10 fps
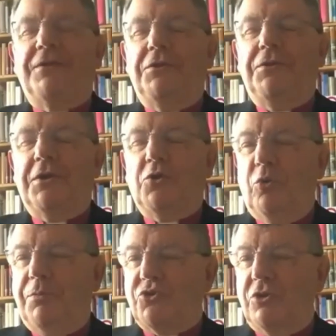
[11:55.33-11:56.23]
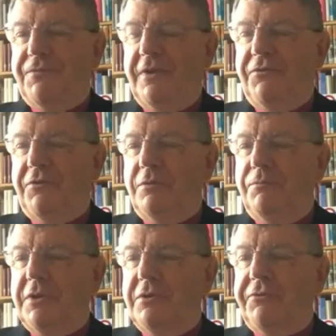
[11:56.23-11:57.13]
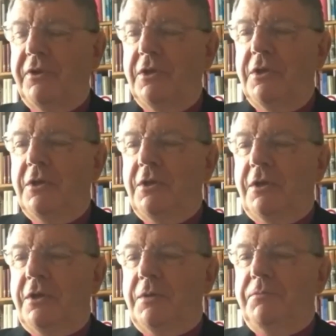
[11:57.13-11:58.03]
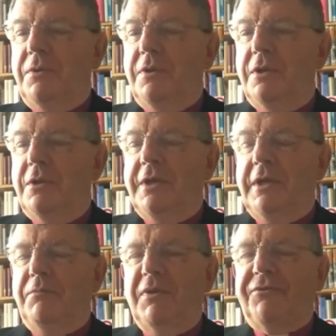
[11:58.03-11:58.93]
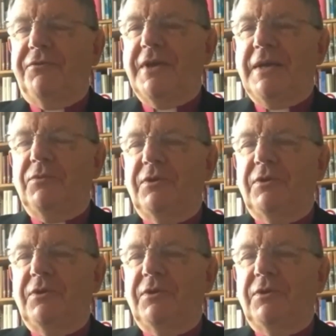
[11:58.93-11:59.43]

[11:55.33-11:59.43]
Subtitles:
the Gorbachev incident, because it must have happened